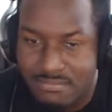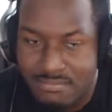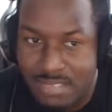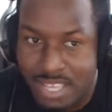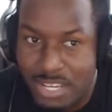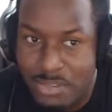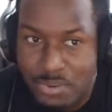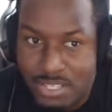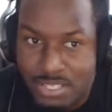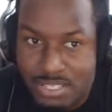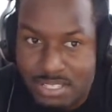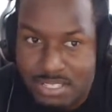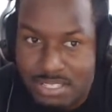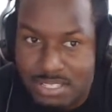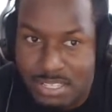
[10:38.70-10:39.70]
Anyone?
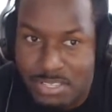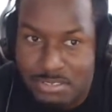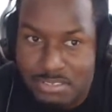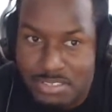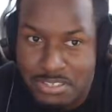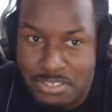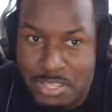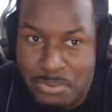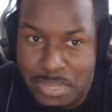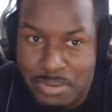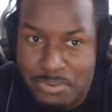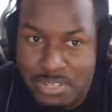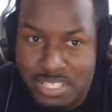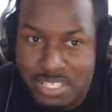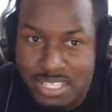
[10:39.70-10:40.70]
Can you name
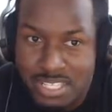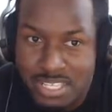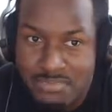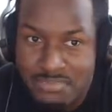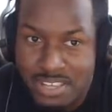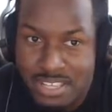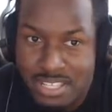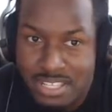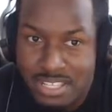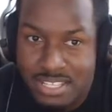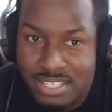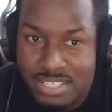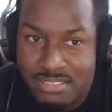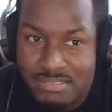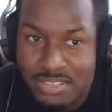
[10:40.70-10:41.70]
anyone they can fight?
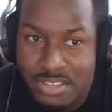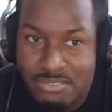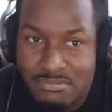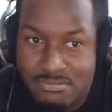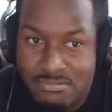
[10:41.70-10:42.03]
No.